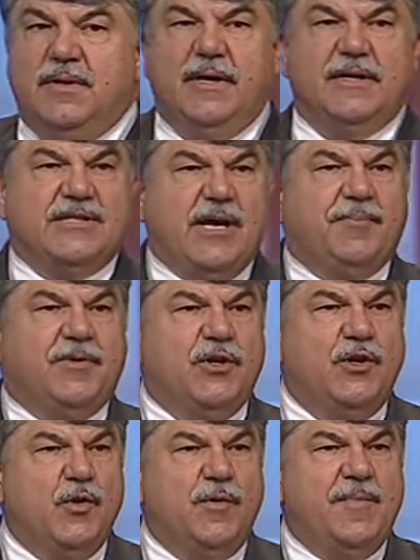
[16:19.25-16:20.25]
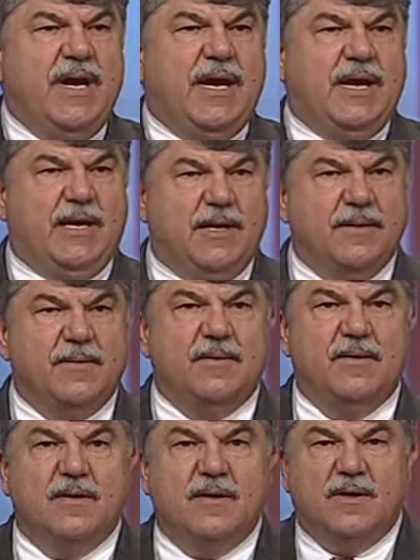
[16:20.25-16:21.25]
It's up to you and me.
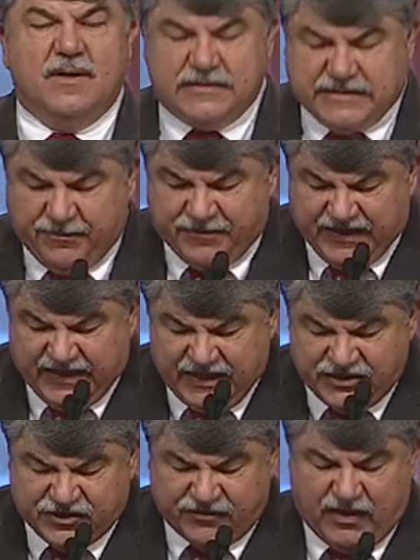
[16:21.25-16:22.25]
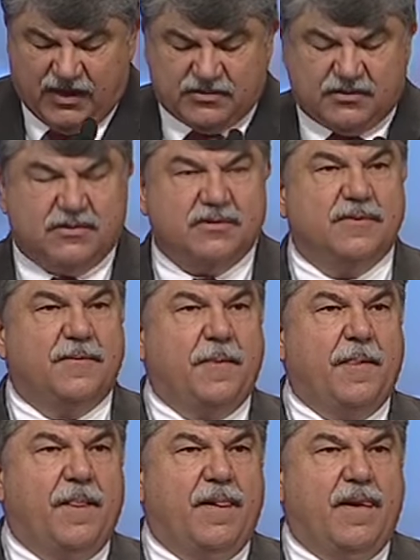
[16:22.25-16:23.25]
It's up to each of us
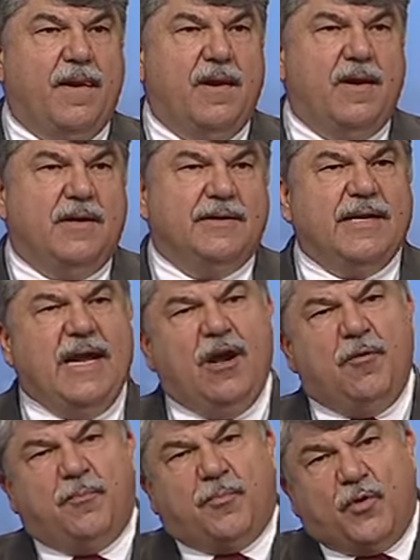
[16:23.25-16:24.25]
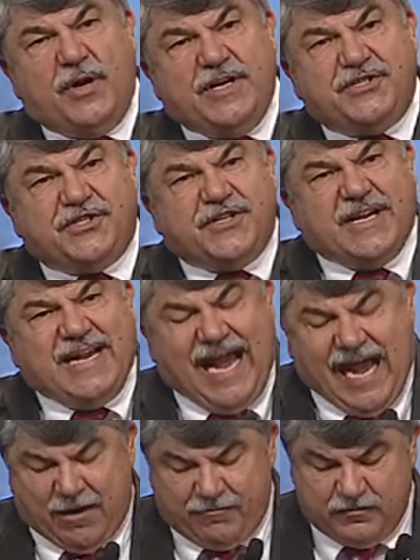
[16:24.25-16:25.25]
to help bridge the
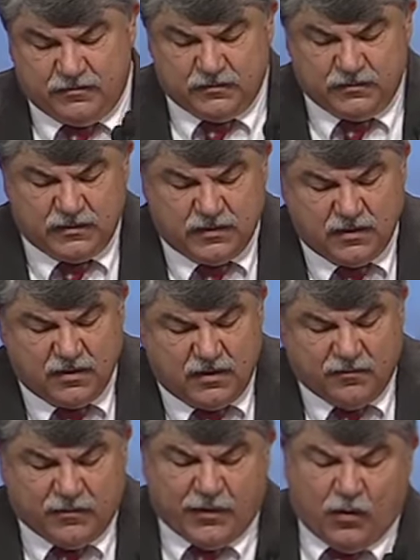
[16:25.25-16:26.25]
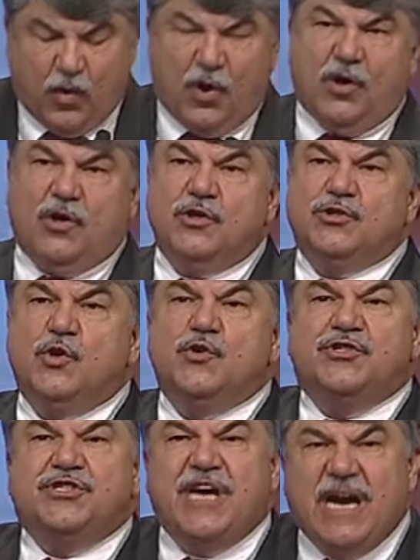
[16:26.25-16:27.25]
gap for the workers who
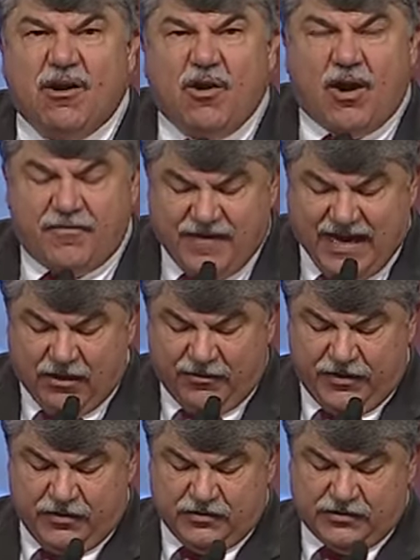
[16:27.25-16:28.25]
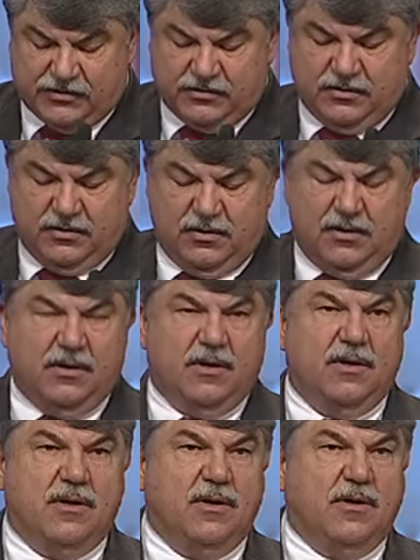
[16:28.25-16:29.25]
share our values
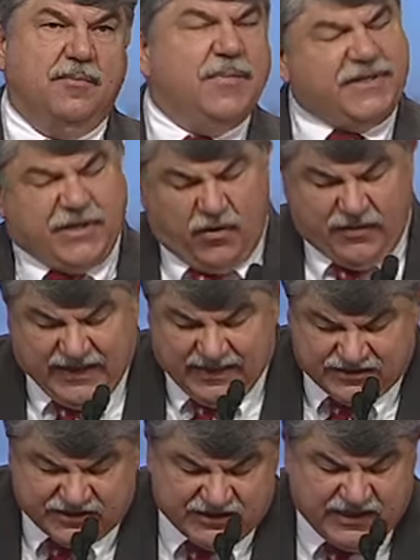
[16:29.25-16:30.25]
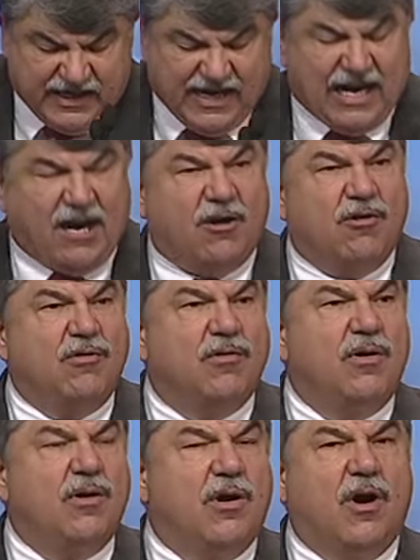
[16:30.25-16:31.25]
but don't yet see how
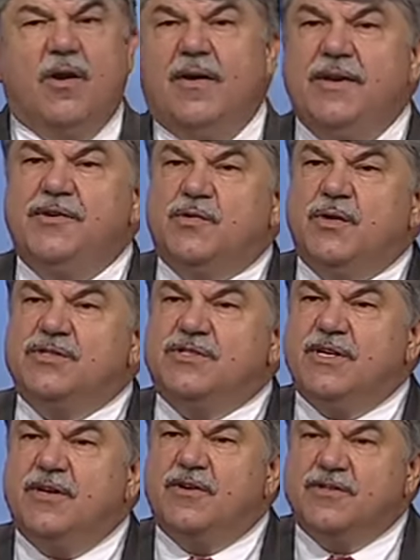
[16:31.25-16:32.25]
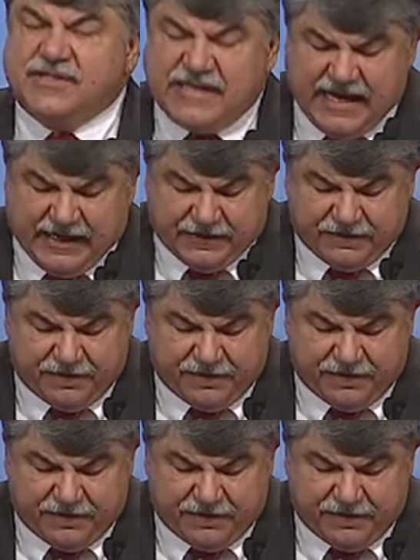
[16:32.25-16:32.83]
our interests intersect.